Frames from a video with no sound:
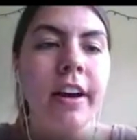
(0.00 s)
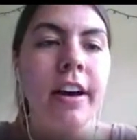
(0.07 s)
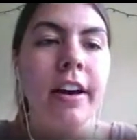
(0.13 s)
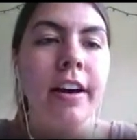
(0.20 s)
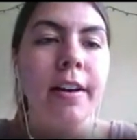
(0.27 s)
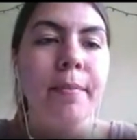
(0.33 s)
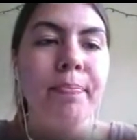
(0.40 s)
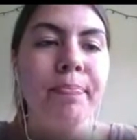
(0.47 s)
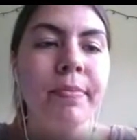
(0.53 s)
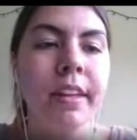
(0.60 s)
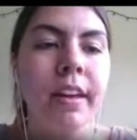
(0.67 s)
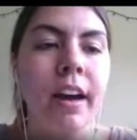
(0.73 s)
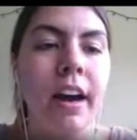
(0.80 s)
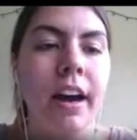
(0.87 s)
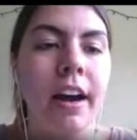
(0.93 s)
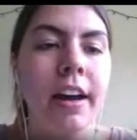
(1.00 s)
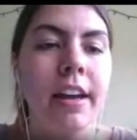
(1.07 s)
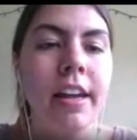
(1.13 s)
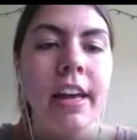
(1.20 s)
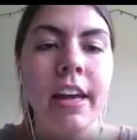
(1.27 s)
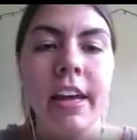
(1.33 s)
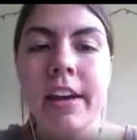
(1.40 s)
Um,
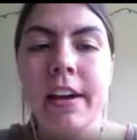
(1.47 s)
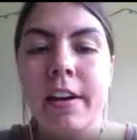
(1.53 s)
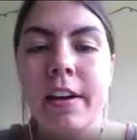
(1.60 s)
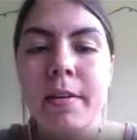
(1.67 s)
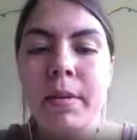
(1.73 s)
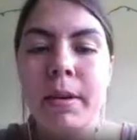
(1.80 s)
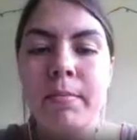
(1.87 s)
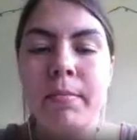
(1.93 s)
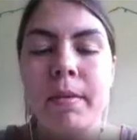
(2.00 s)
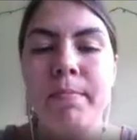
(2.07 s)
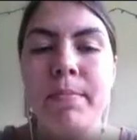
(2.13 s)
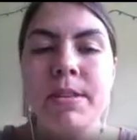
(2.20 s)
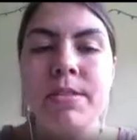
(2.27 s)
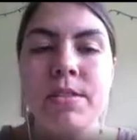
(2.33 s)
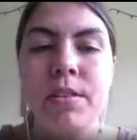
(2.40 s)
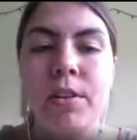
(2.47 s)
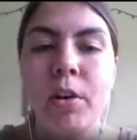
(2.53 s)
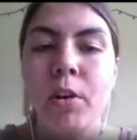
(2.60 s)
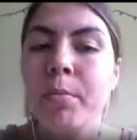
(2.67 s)
I am Mr.